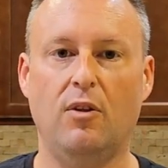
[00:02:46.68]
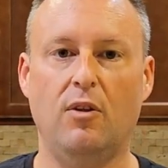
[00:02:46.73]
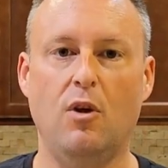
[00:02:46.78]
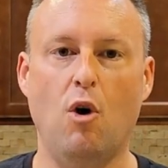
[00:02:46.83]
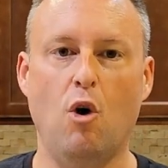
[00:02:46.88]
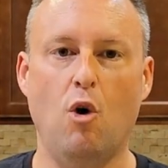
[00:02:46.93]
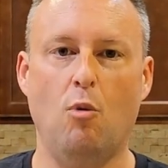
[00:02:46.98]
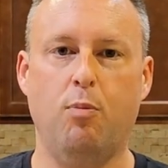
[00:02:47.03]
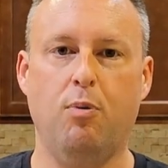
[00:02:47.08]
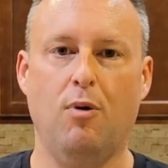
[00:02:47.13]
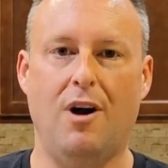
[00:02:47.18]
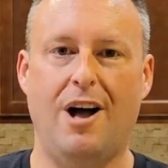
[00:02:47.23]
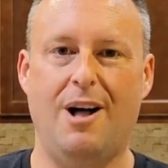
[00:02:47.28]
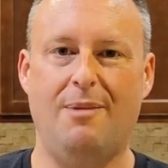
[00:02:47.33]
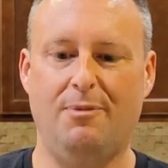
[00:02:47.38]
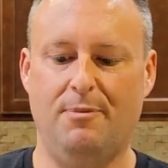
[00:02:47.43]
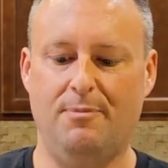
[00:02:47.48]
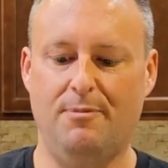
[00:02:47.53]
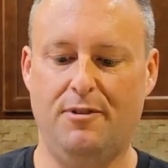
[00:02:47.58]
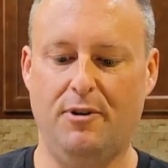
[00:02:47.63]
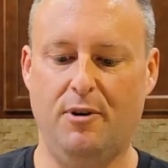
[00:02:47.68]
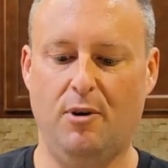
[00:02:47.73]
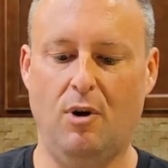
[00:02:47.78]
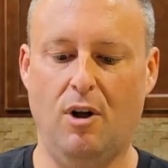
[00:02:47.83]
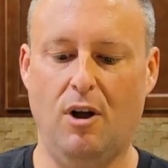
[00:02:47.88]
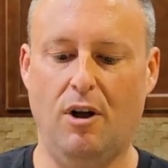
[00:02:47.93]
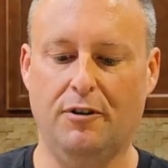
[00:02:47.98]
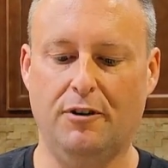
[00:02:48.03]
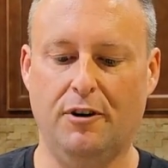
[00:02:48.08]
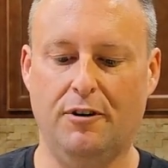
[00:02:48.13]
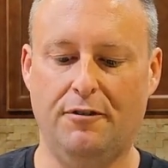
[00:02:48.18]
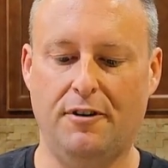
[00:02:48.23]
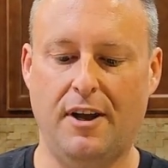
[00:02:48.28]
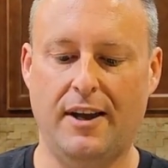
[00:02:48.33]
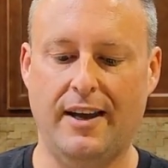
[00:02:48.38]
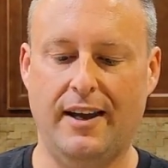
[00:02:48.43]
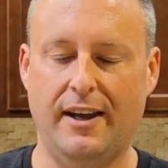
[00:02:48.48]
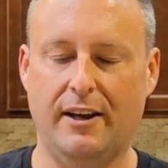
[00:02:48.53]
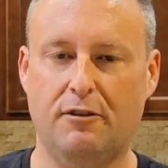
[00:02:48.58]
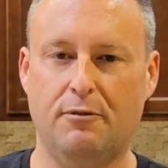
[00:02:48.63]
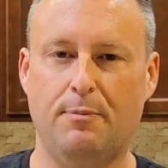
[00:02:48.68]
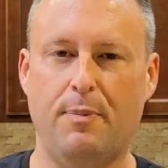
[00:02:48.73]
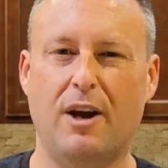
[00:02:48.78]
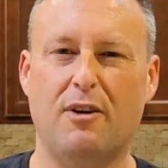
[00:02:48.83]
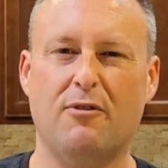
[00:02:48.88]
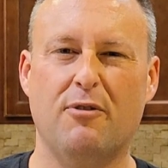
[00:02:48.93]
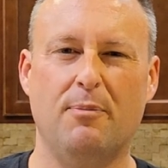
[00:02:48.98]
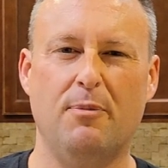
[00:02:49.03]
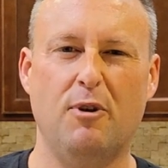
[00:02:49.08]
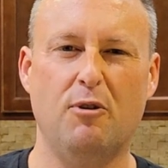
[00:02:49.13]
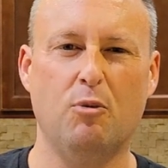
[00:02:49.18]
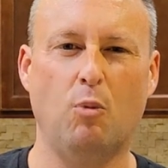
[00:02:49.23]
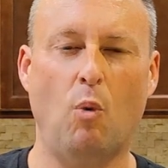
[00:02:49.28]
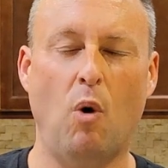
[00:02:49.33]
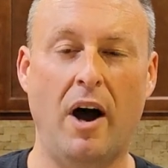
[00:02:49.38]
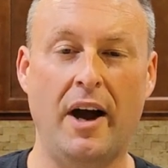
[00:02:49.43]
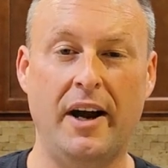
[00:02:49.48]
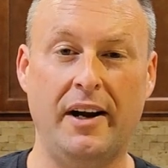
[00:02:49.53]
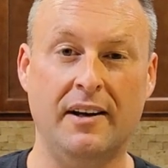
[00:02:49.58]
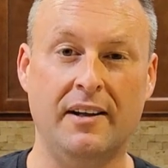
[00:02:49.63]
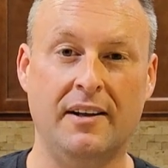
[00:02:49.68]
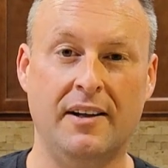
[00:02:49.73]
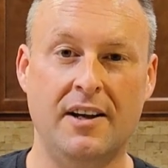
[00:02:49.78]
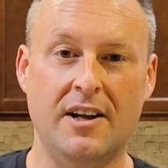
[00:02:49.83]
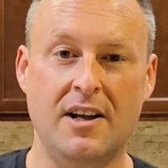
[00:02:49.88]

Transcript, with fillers: No problems at all, just like I expect from this wine.